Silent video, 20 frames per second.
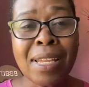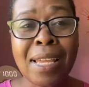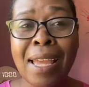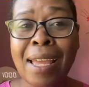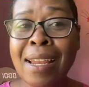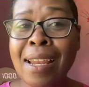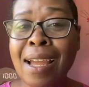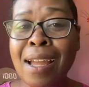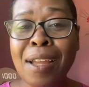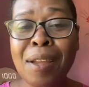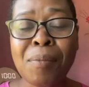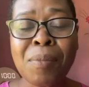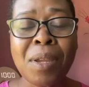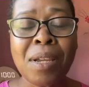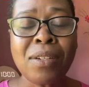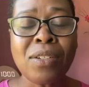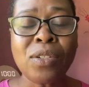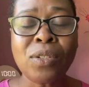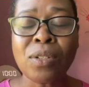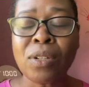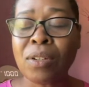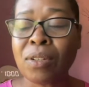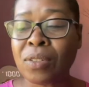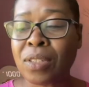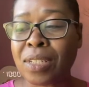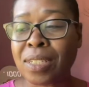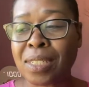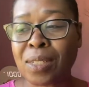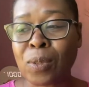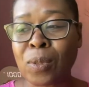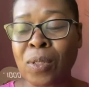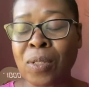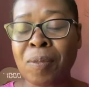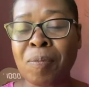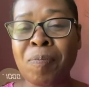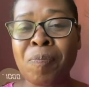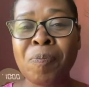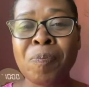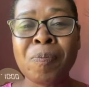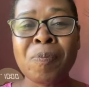And I am not sure, oh, that's so good,
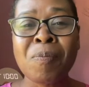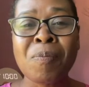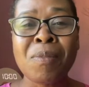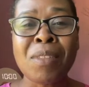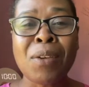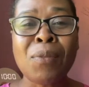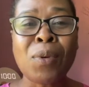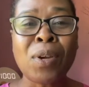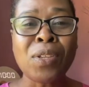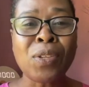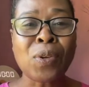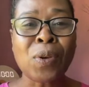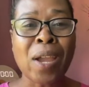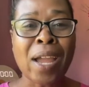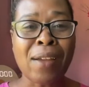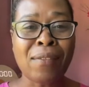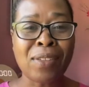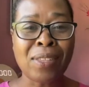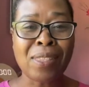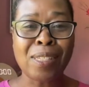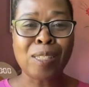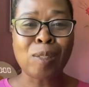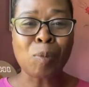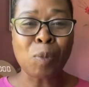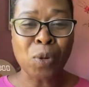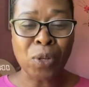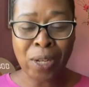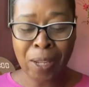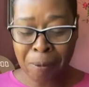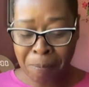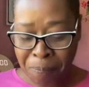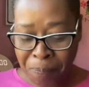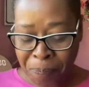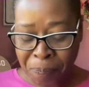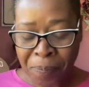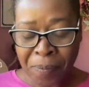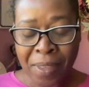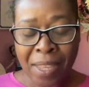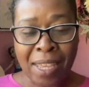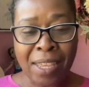what you're having this morning.
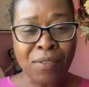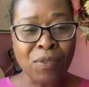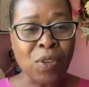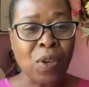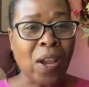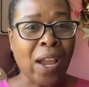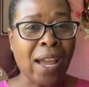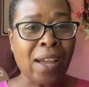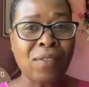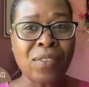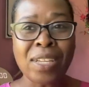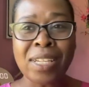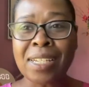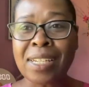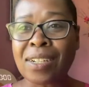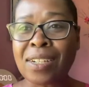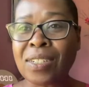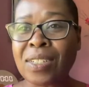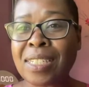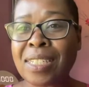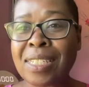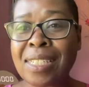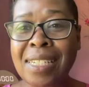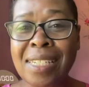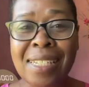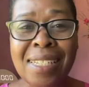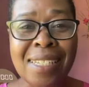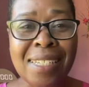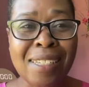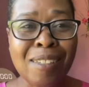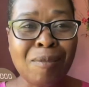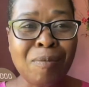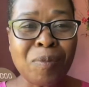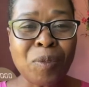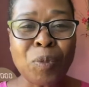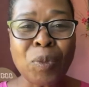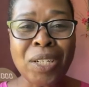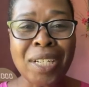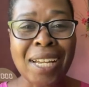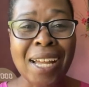If you're having tea,
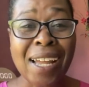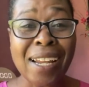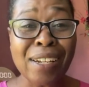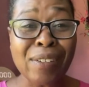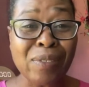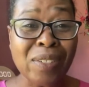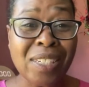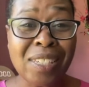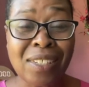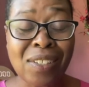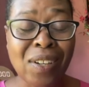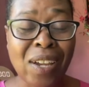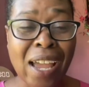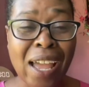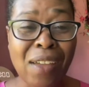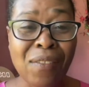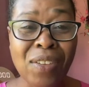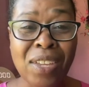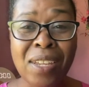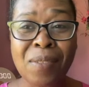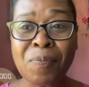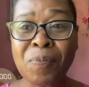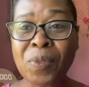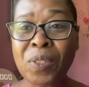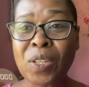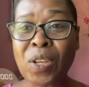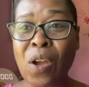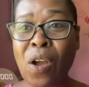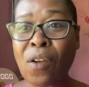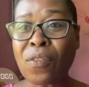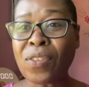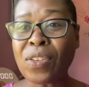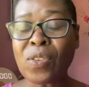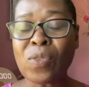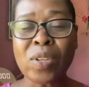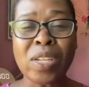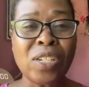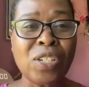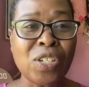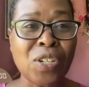what kind of tea you're having, coffee,
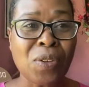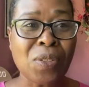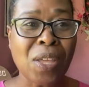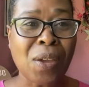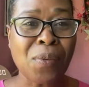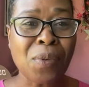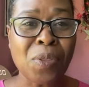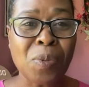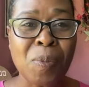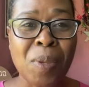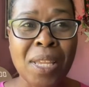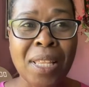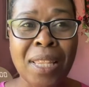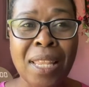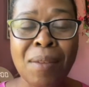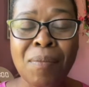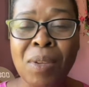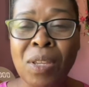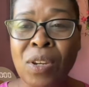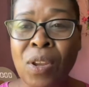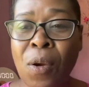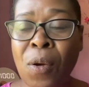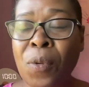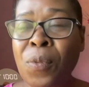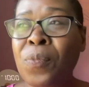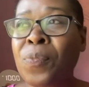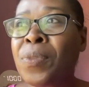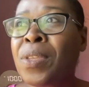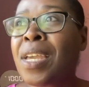you can share that with me and let me know.